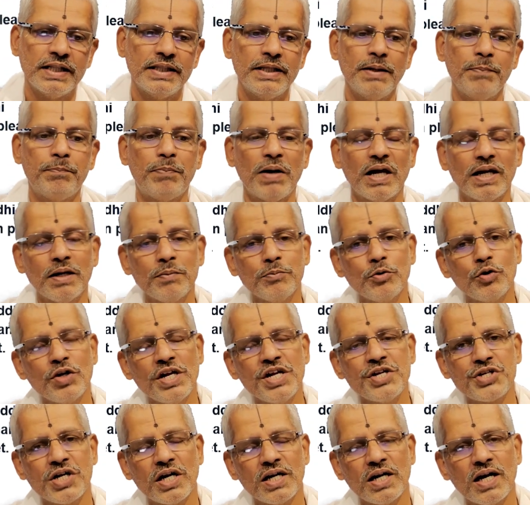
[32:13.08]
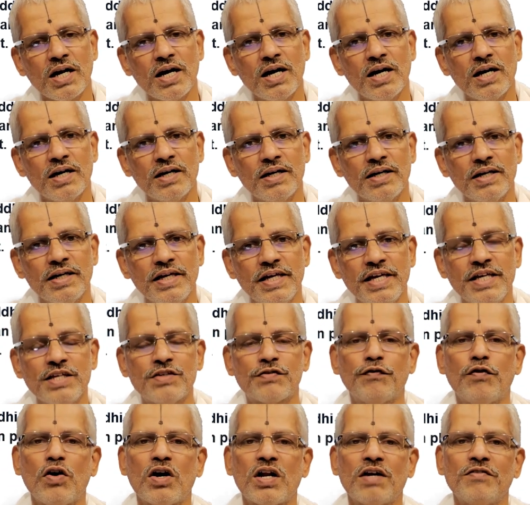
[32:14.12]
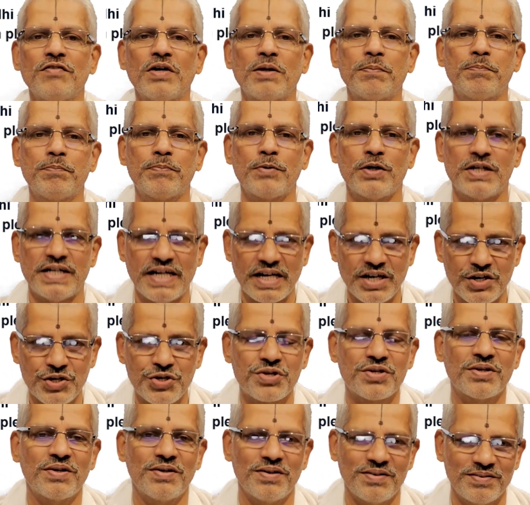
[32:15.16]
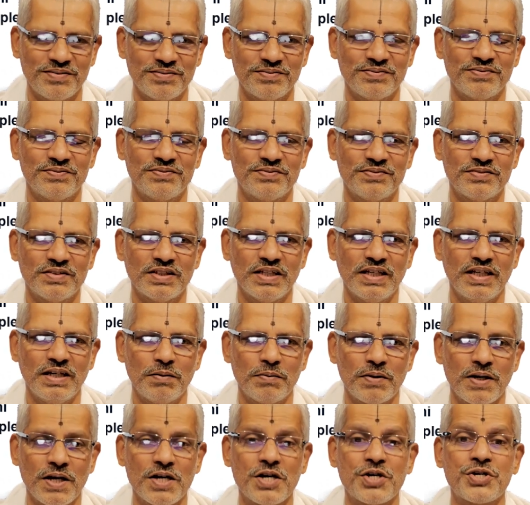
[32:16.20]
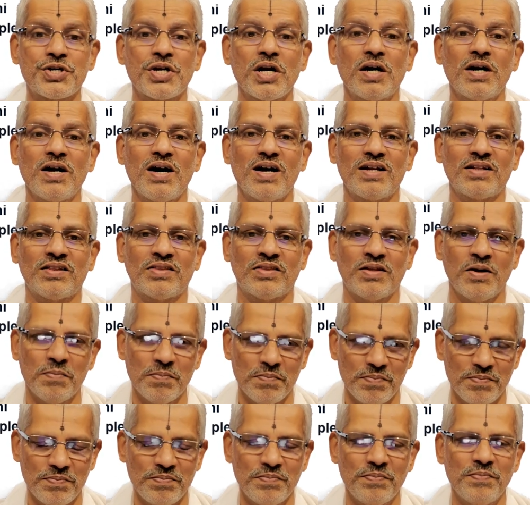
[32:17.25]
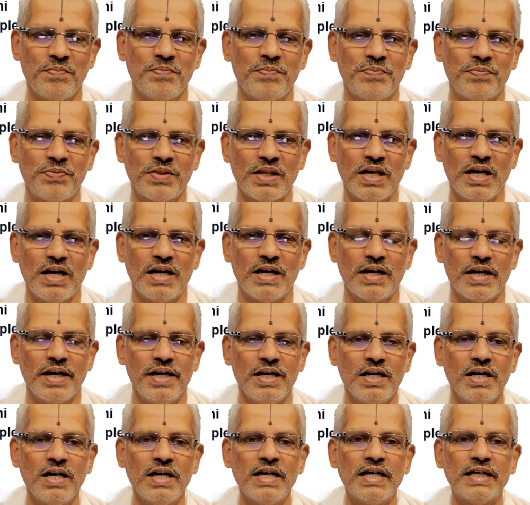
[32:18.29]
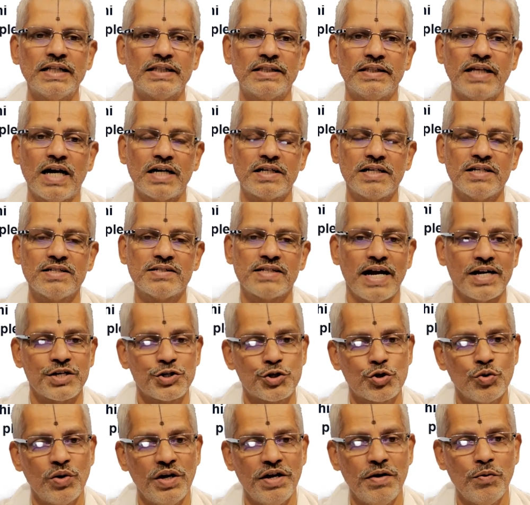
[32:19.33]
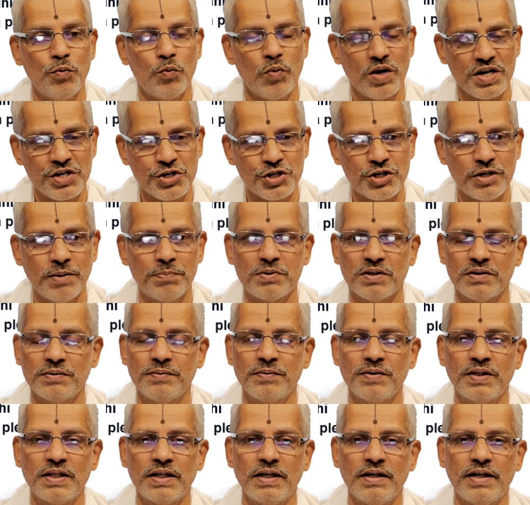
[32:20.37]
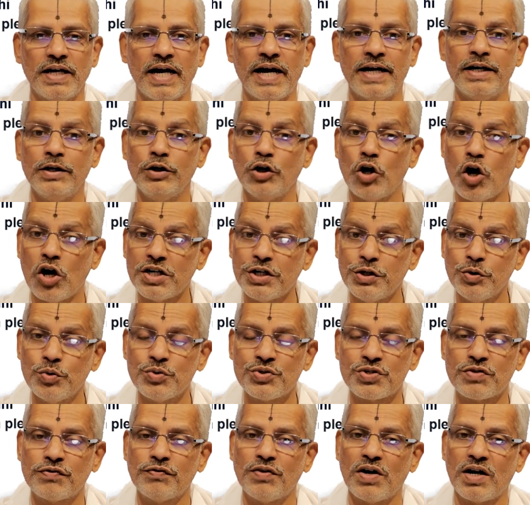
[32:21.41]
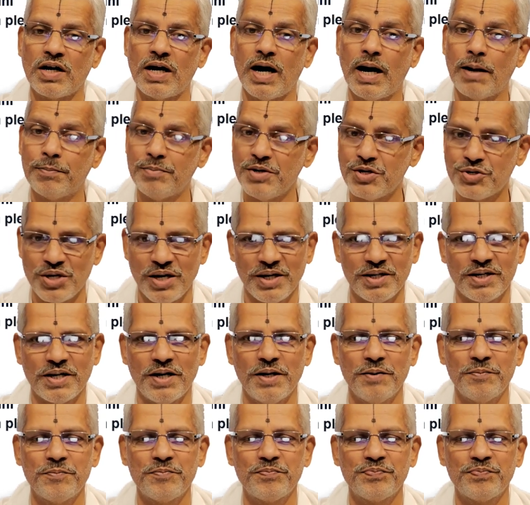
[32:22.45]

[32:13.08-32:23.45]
The Balamuri Shanka is for our protection, Rakshanartham, right? That is actually worshipped and not used for Abhisheka.